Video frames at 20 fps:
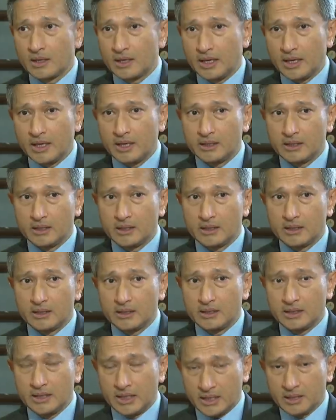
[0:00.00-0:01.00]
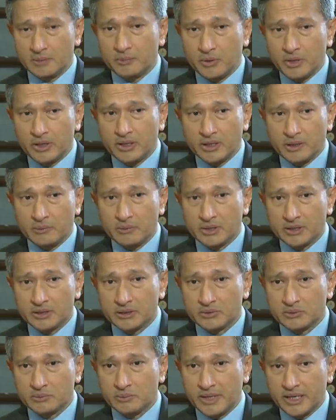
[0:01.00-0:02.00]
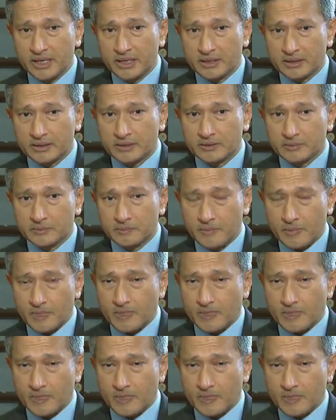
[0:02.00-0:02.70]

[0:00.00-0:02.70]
And the other point I wanted to make, you know,